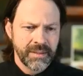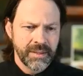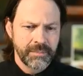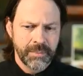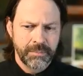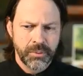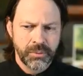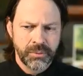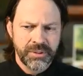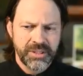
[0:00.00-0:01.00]
I'm going to
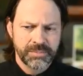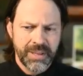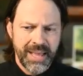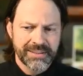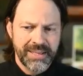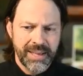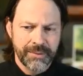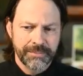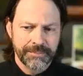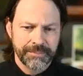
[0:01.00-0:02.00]
pull these blacks
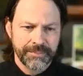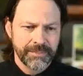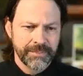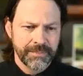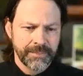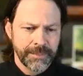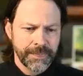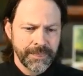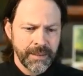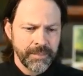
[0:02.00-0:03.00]
down,
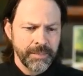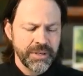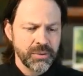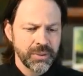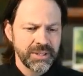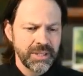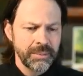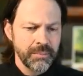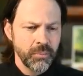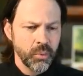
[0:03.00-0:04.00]
but I'm going to do a little
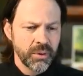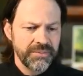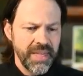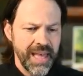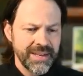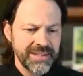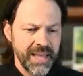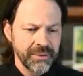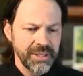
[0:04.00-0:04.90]
bit more of that down